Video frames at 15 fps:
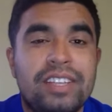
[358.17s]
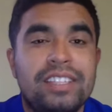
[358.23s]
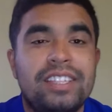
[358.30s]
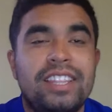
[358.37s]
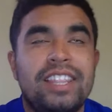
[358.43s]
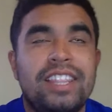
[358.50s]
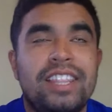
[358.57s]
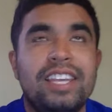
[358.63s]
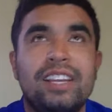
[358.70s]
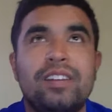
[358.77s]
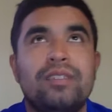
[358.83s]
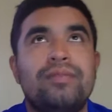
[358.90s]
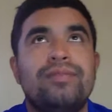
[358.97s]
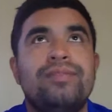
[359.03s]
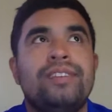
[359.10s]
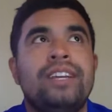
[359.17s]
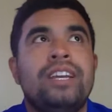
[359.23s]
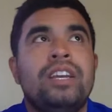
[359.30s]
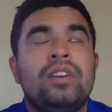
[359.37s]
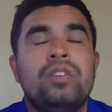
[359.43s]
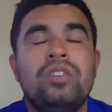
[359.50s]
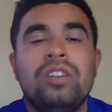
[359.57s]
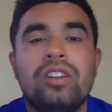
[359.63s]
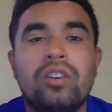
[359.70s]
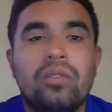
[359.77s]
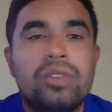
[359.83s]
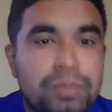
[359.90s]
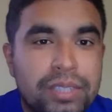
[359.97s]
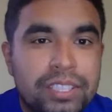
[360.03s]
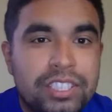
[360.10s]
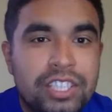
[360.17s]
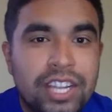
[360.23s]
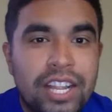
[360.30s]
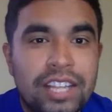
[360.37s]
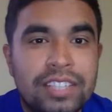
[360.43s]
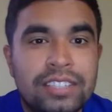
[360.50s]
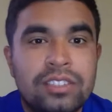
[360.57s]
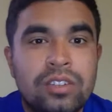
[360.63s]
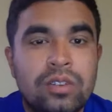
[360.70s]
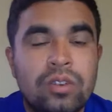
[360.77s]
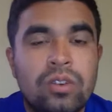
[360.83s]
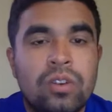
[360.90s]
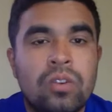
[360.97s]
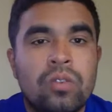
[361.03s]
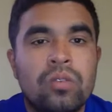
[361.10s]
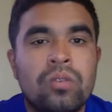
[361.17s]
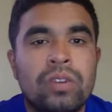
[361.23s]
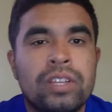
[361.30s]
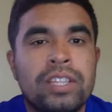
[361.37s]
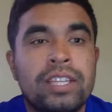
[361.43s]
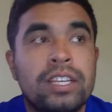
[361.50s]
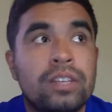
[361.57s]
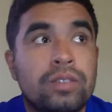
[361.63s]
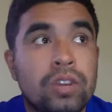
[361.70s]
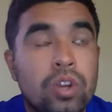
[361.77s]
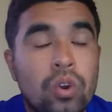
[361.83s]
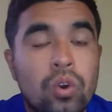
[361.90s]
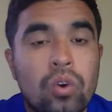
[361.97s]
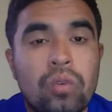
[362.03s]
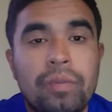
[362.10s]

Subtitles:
Think of, when you're being challenged, or we want to think of a goal.